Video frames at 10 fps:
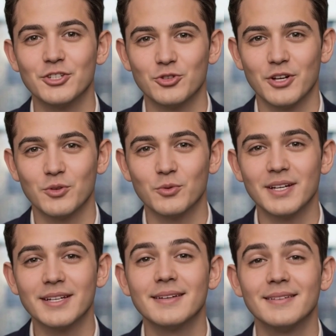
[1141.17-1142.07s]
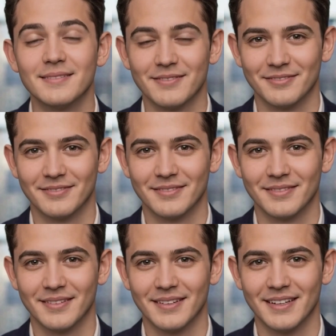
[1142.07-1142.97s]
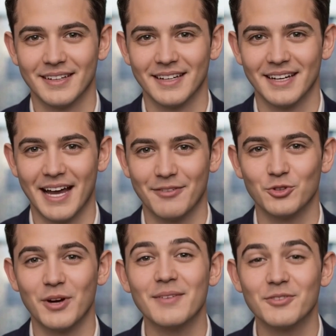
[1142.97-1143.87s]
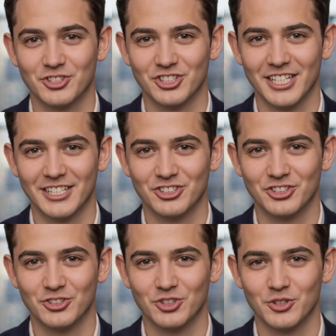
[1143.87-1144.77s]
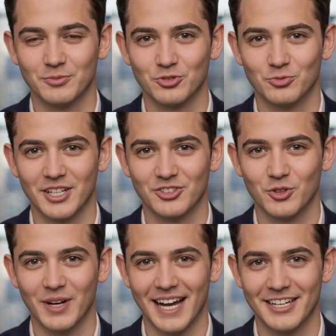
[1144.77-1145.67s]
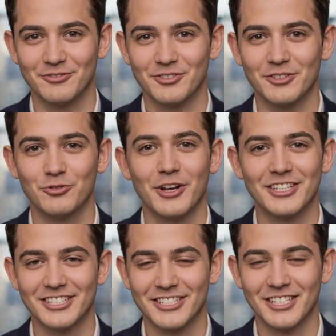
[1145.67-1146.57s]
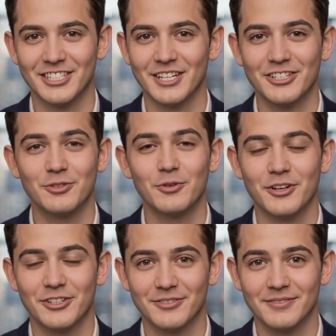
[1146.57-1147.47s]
critical one. Have you ever changed terms retroactively for existing customers?